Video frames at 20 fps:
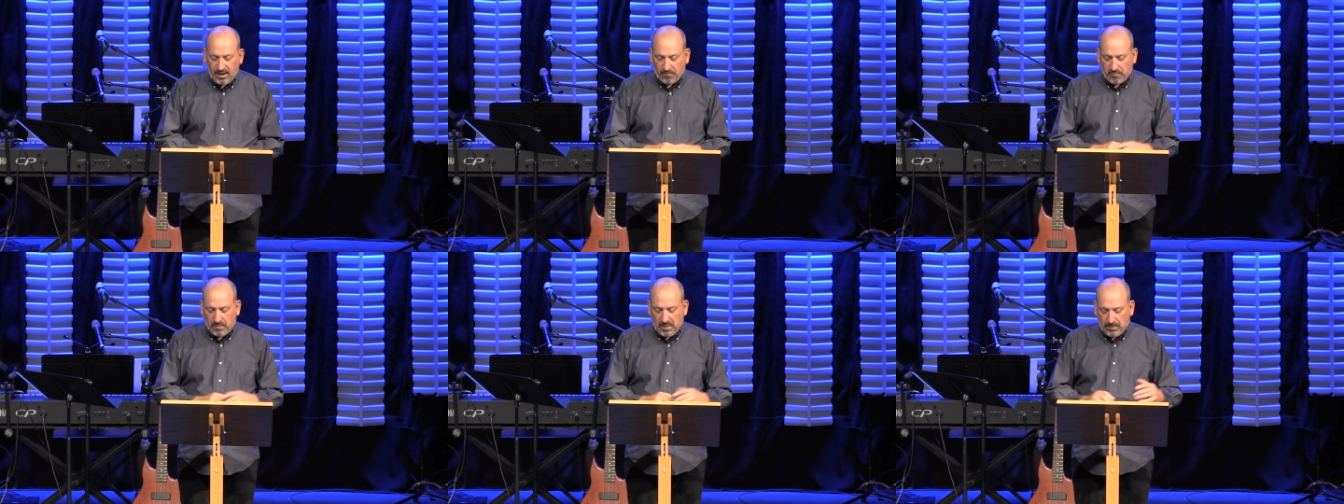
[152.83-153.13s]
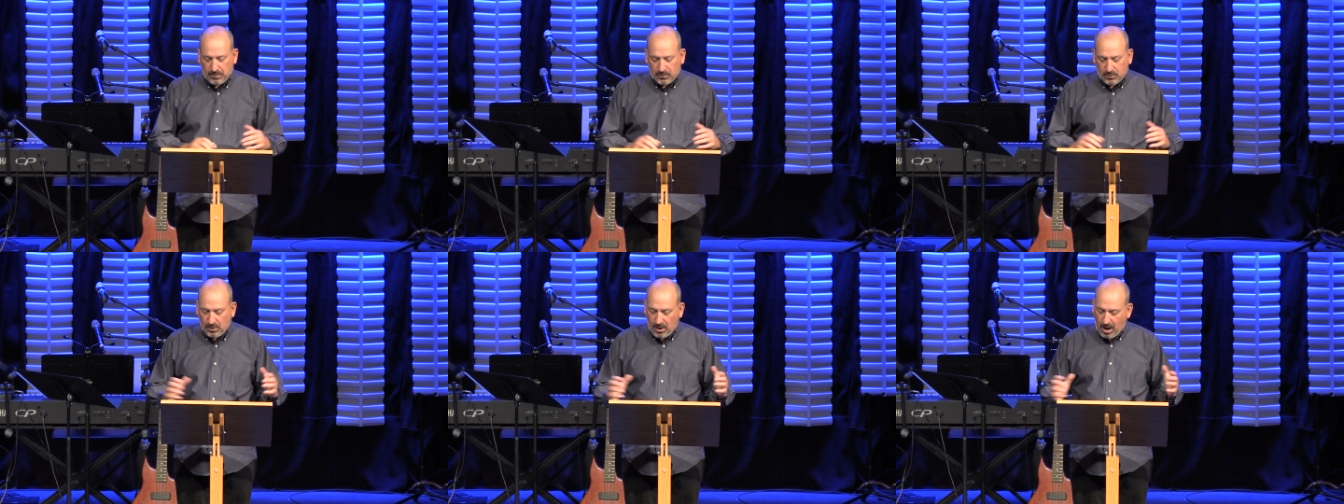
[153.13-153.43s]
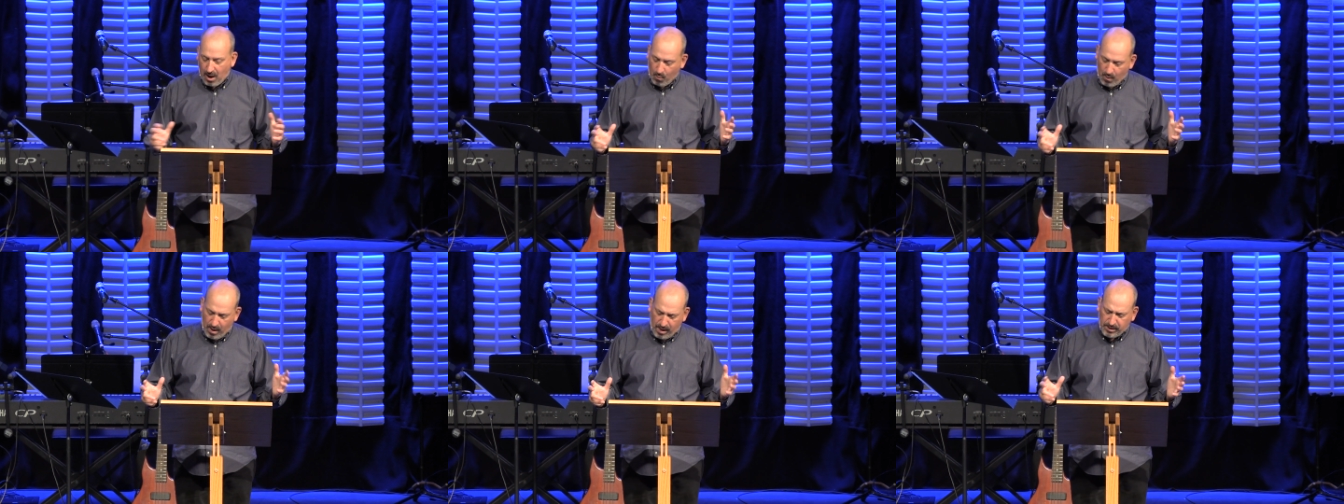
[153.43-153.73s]
If people do
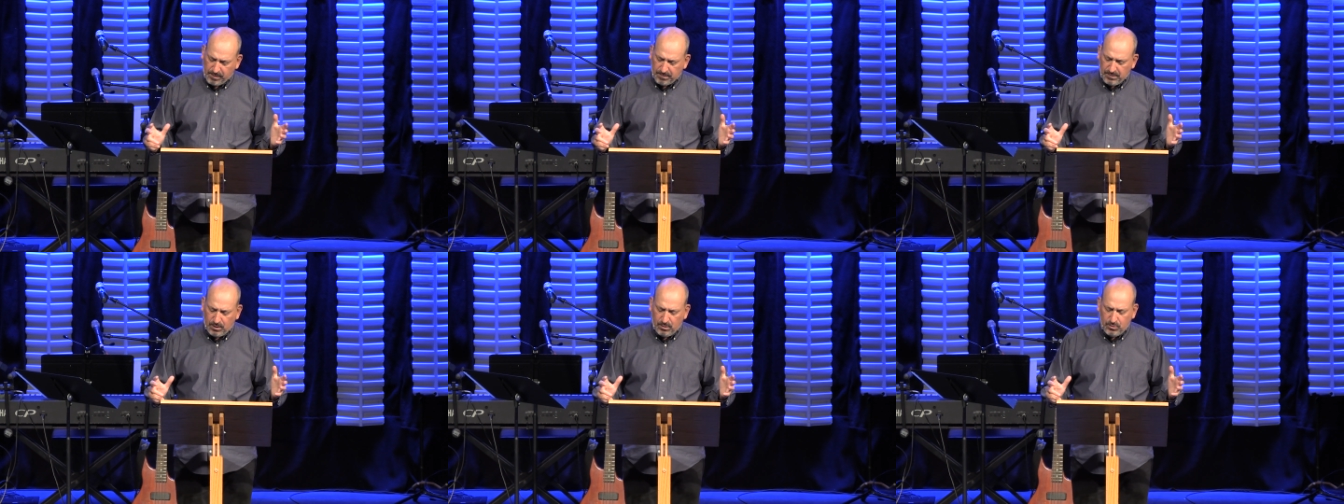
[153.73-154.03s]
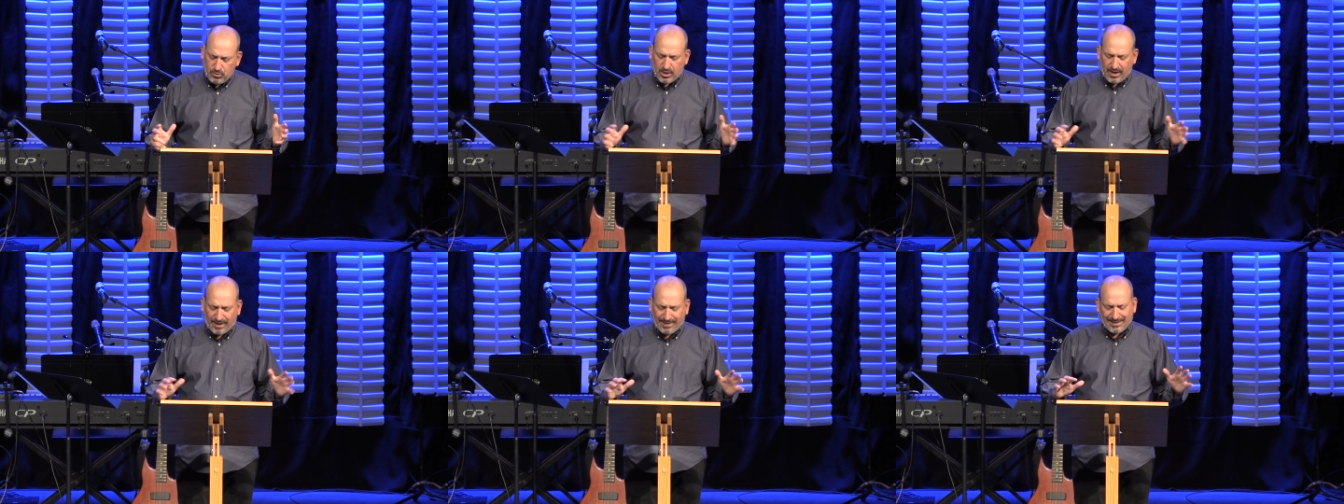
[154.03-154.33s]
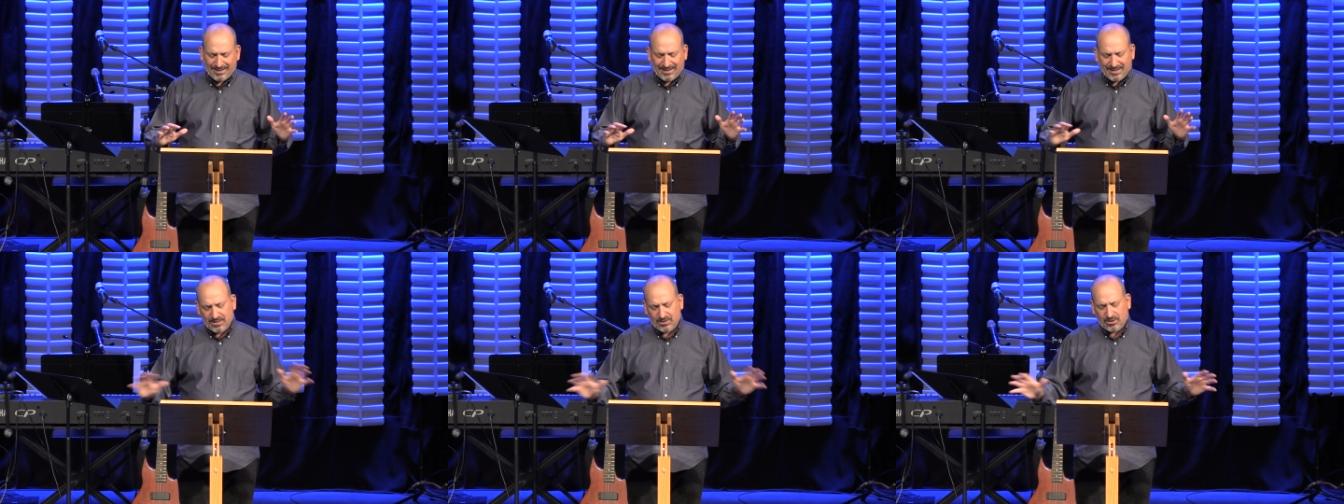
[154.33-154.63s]
not welcome you, shake
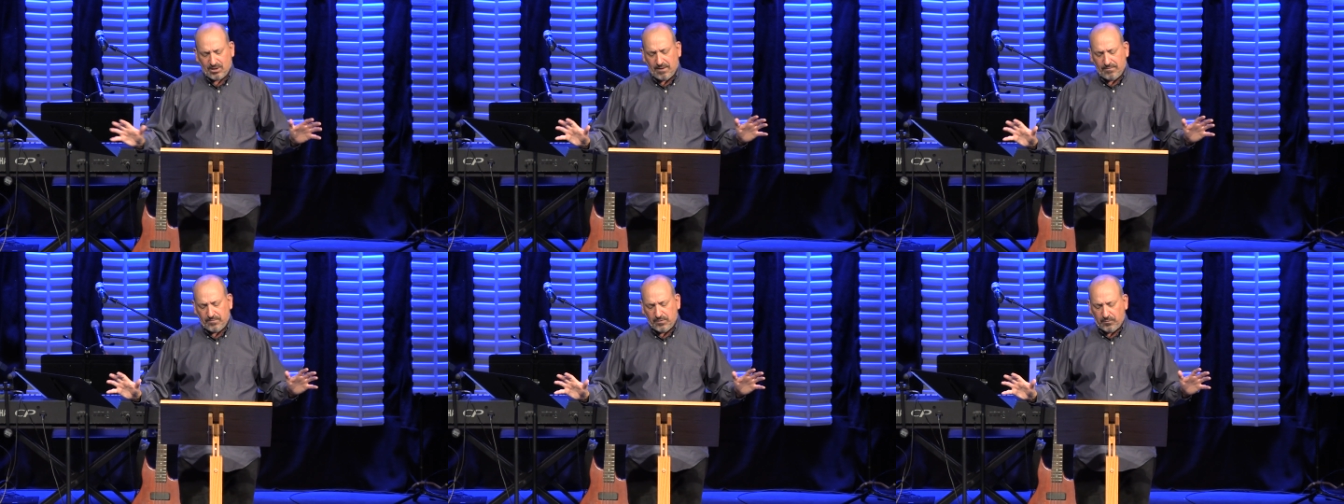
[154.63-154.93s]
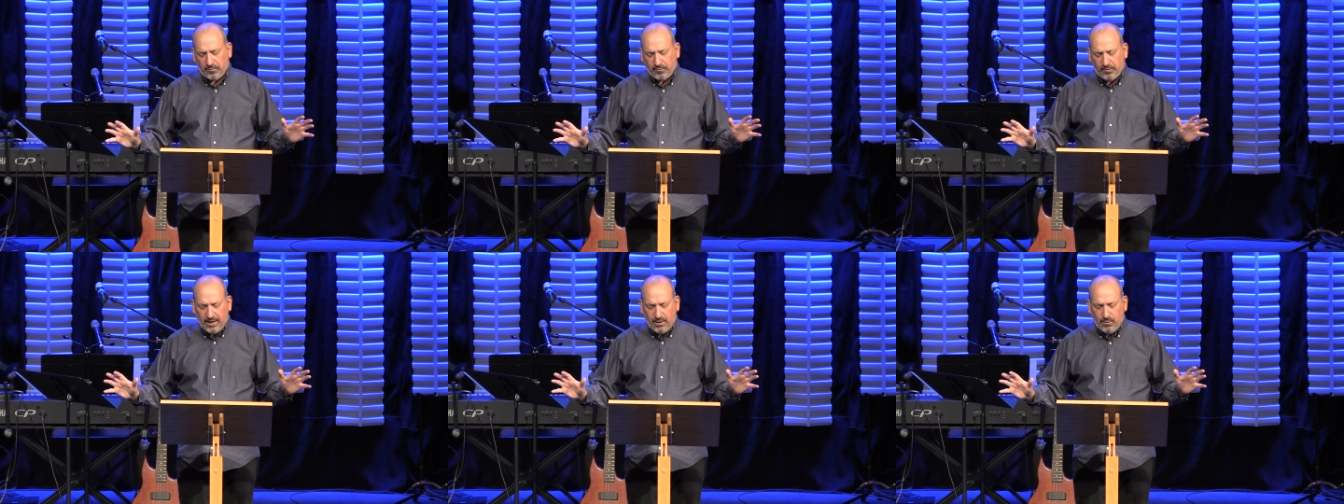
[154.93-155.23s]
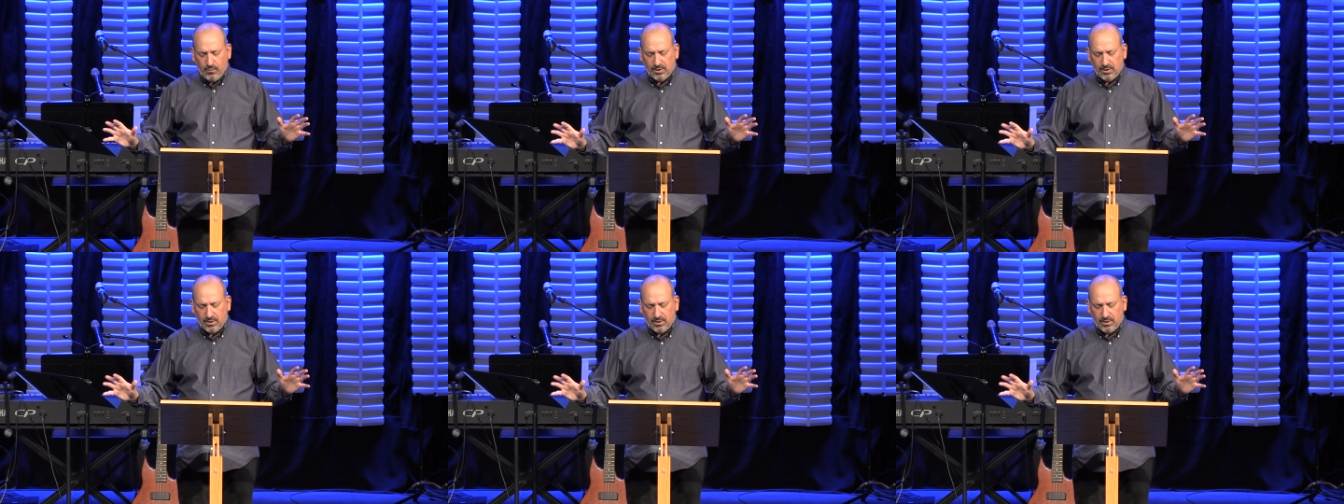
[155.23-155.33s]
the dust off your feet